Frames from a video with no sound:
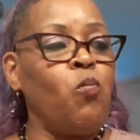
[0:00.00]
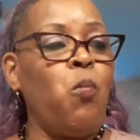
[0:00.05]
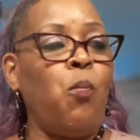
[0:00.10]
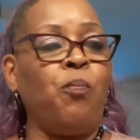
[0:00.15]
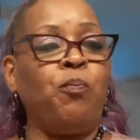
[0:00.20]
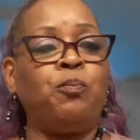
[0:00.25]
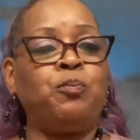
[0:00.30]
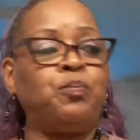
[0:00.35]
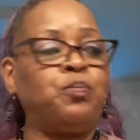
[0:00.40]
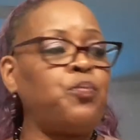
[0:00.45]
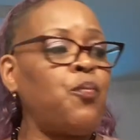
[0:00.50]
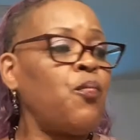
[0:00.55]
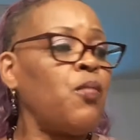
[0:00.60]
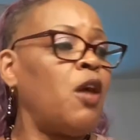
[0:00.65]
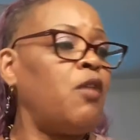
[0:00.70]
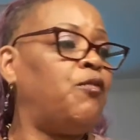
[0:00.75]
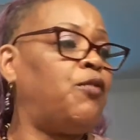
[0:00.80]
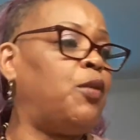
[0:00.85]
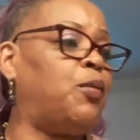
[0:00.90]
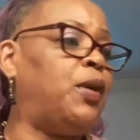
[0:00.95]
Mm-hmm.
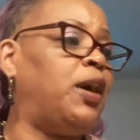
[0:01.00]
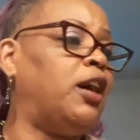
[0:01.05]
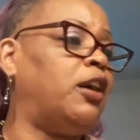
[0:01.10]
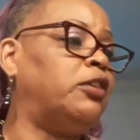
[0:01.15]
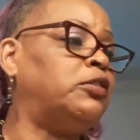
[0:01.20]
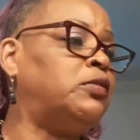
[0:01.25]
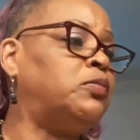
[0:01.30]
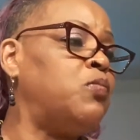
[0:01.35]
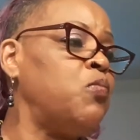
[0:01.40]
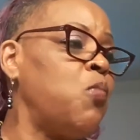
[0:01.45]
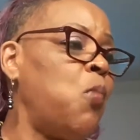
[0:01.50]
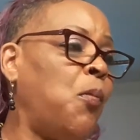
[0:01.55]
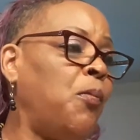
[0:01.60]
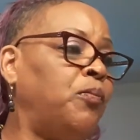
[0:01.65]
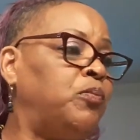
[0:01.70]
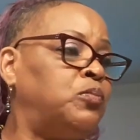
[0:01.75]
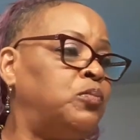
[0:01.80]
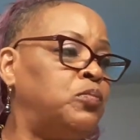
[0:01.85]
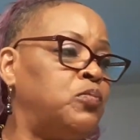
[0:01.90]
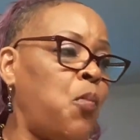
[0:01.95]
For real.
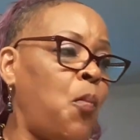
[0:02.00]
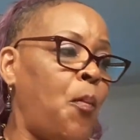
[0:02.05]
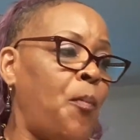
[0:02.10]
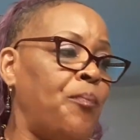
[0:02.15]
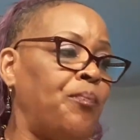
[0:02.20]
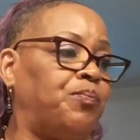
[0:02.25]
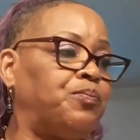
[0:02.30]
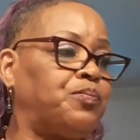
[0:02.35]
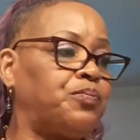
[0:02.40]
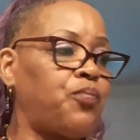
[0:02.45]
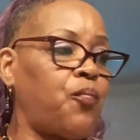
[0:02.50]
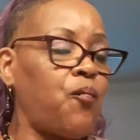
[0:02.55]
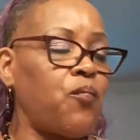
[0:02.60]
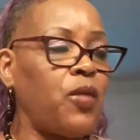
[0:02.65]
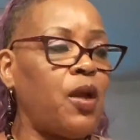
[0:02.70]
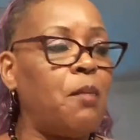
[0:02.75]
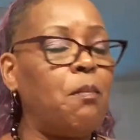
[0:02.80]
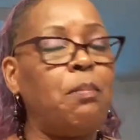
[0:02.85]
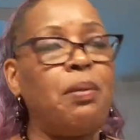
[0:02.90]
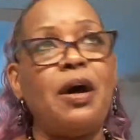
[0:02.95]

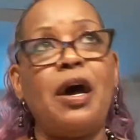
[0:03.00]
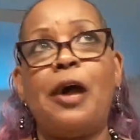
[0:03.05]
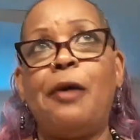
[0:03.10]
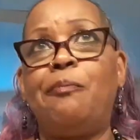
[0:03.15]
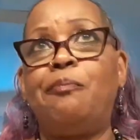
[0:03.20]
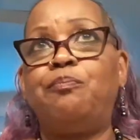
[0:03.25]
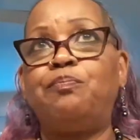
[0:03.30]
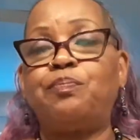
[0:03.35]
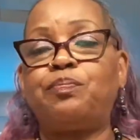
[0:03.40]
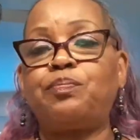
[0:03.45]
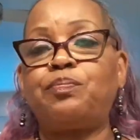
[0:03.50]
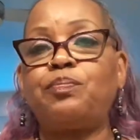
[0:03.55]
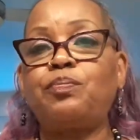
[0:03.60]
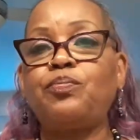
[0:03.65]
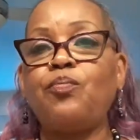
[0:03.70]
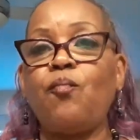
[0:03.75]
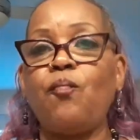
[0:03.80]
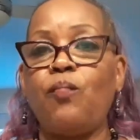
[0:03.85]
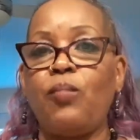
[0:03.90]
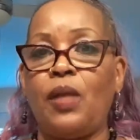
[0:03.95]
But
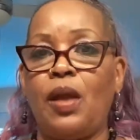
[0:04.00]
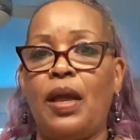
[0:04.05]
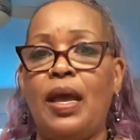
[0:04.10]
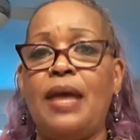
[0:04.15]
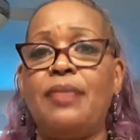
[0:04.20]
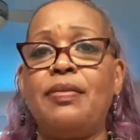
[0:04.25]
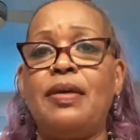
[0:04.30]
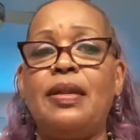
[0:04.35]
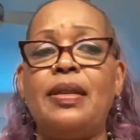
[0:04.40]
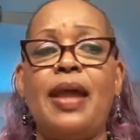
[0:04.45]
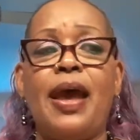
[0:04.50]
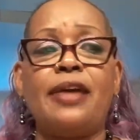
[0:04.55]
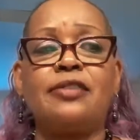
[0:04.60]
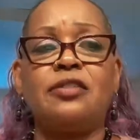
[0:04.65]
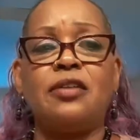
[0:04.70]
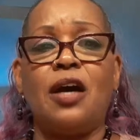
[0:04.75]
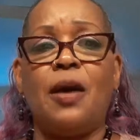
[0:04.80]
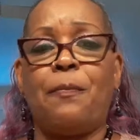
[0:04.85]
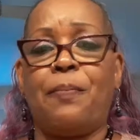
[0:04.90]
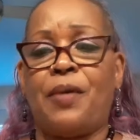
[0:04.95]
in the
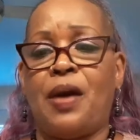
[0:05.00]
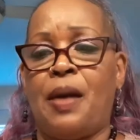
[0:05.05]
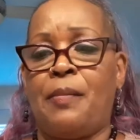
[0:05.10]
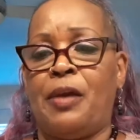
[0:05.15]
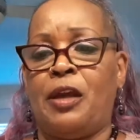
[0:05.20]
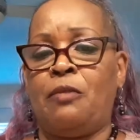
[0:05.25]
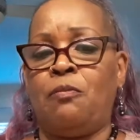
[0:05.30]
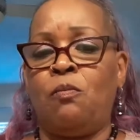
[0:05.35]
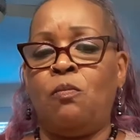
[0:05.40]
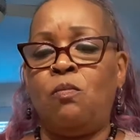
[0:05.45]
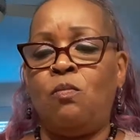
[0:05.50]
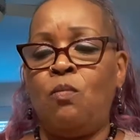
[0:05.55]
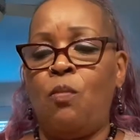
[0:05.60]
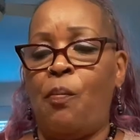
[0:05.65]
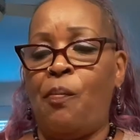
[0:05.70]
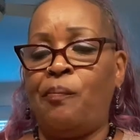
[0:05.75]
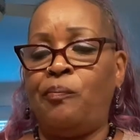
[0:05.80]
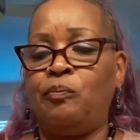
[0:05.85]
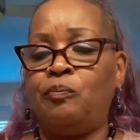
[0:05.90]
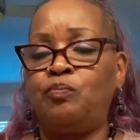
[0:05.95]
next upcoming
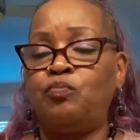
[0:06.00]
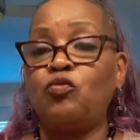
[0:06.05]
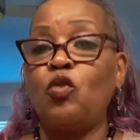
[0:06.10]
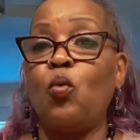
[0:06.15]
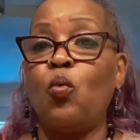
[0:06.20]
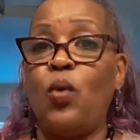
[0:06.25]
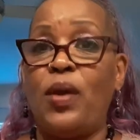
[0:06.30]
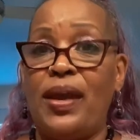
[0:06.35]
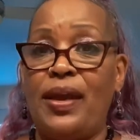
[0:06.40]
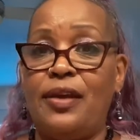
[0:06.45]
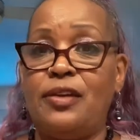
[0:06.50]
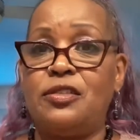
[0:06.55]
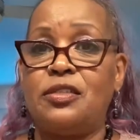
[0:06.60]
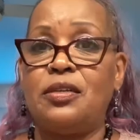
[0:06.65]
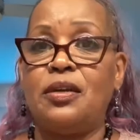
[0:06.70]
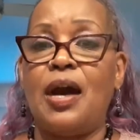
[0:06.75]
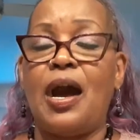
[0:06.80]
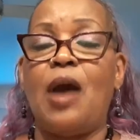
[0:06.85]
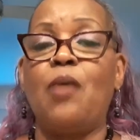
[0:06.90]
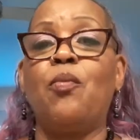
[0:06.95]

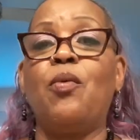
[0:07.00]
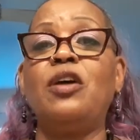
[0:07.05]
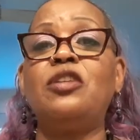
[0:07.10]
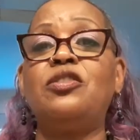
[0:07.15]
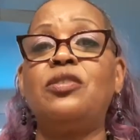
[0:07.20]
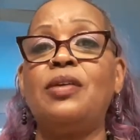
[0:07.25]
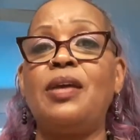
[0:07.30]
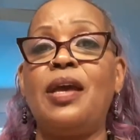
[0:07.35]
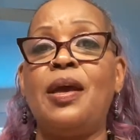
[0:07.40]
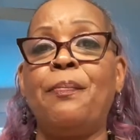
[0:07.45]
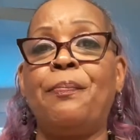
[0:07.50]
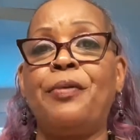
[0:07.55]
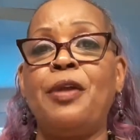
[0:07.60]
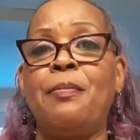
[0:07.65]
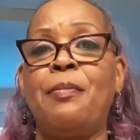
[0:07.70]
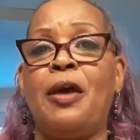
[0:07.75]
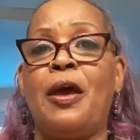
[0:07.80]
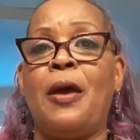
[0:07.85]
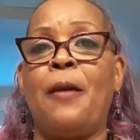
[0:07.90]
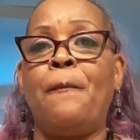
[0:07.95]
weeks, I want to
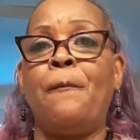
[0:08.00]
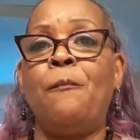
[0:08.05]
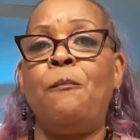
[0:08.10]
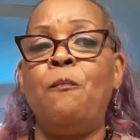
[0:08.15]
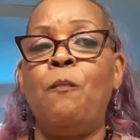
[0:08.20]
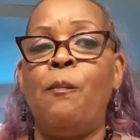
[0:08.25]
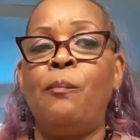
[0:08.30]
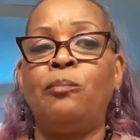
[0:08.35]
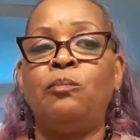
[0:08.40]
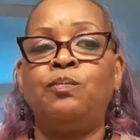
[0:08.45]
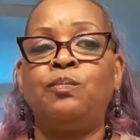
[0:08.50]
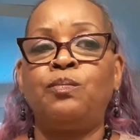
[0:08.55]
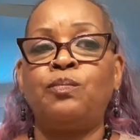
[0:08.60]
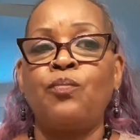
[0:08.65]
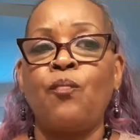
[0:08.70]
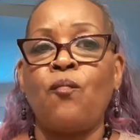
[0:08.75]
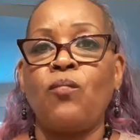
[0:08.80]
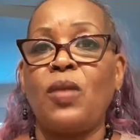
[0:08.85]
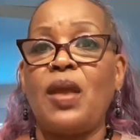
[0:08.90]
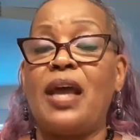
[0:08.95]
implement
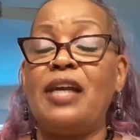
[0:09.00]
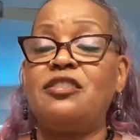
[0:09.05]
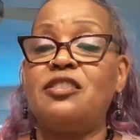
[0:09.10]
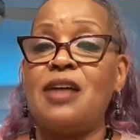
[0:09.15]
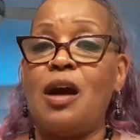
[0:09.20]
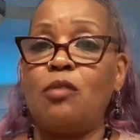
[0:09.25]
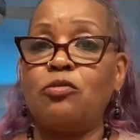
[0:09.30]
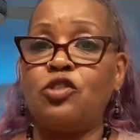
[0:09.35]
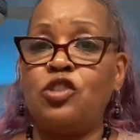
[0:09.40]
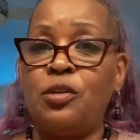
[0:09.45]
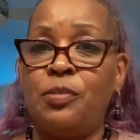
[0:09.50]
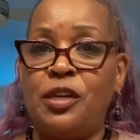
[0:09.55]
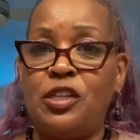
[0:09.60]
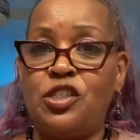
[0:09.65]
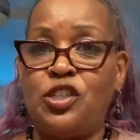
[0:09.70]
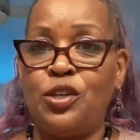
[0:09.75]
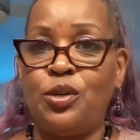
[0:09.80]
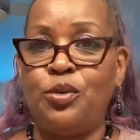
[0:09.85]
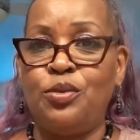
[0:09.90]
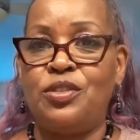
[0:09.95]
a Talk to Me
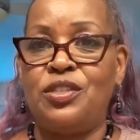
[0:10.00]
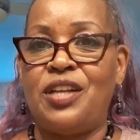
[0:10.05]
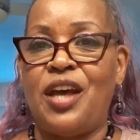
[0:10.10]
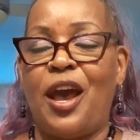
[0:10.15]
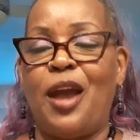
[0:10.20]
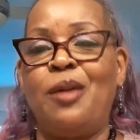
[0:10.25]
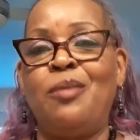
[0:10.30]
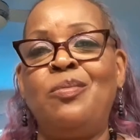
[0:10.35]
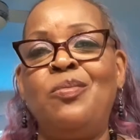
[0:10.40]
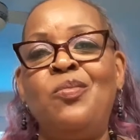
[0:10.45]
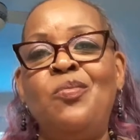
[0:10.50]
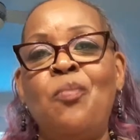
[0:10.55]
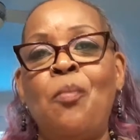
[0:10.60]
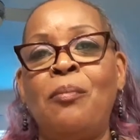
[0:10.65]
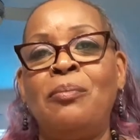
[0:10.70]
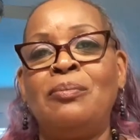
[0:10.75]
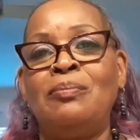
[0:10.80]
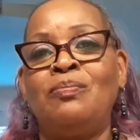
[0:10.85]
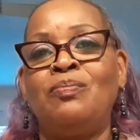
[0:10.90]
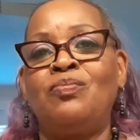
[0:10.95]
Tuesday.
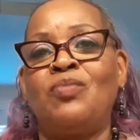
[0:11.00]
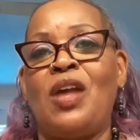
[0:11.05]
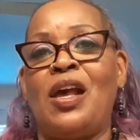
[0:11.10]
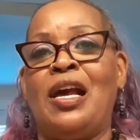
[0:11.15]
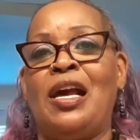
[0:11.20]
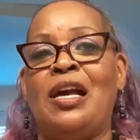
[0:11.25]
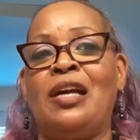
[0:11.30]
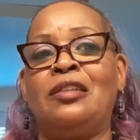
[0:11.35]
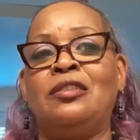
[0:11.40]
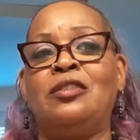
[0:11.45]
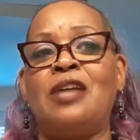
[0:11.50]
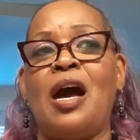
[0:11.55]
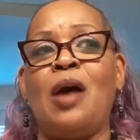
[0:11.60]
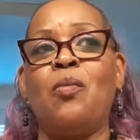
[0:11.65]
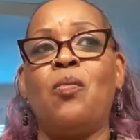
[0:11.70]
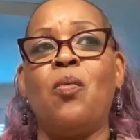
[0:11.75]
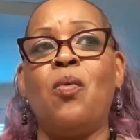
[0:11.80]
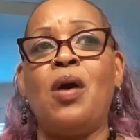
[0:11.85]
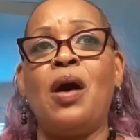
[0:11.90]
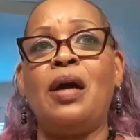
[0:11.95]
And
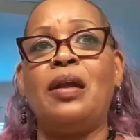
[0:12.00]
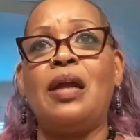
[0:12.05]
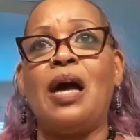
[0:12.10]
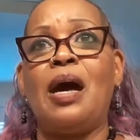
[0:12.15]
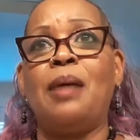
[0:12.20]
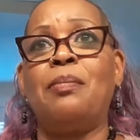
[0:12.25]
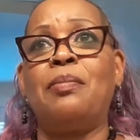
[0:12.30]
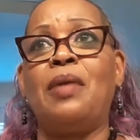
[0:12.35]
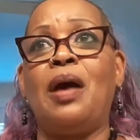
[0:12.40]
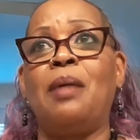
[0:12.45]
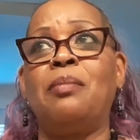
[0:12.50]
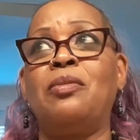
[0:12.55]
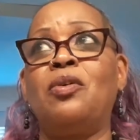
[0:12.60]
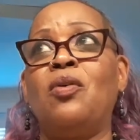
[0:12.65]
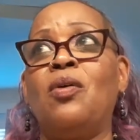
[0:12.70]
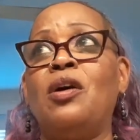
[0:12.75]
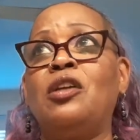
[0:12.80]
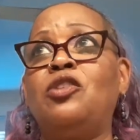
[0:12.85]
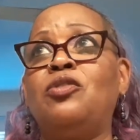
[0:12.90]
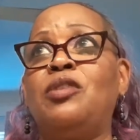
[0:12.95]
I'm
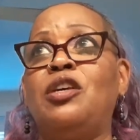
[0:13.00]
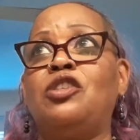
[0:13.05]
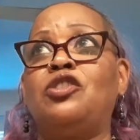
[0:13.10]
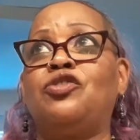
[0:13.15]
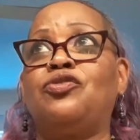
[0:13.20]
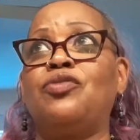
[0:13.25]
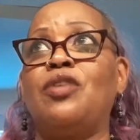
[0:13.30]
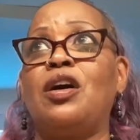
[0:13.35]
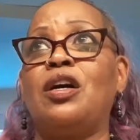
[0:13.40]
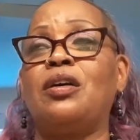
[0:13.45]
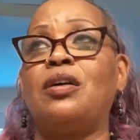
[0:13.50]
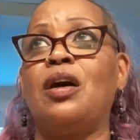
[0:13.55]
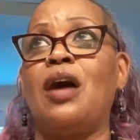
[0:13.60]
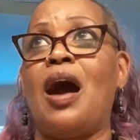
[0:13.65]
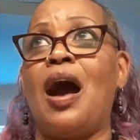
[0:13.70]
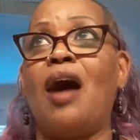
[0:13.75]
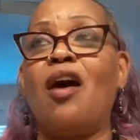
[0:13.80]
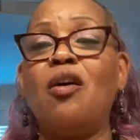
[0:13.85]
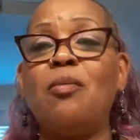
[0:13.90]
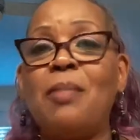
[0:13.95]
going to
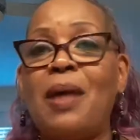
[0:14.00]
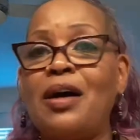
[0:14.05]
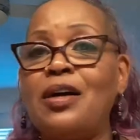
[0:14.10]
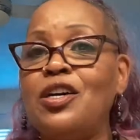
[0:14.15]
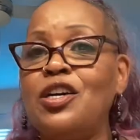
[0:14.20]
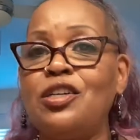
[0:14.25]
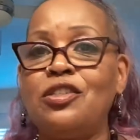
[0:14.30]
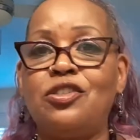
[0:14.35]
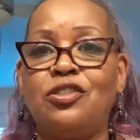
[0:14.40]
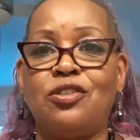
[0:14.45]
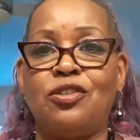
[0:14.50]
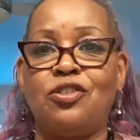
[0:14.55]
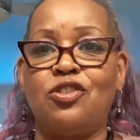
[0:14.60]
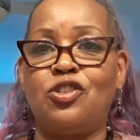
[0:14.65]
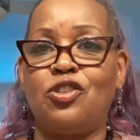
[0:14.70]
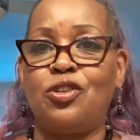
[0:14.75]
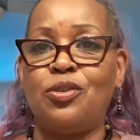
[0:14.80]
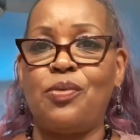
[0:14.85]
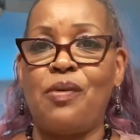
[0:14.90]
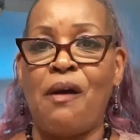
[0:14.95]
instruct all my
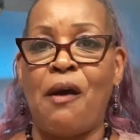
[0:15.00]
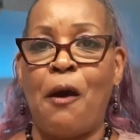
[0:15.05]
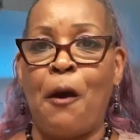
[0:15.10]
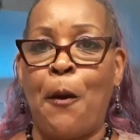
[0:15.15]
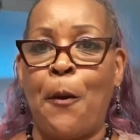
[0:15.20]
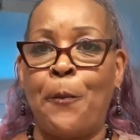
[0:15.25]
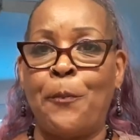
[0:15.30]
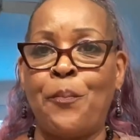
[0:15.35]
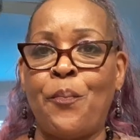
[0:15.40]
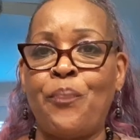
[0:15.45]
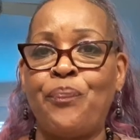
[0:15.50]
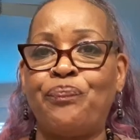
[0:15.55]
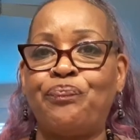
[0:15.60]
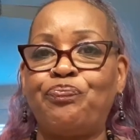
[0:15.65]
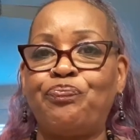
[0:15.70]
hoodsters to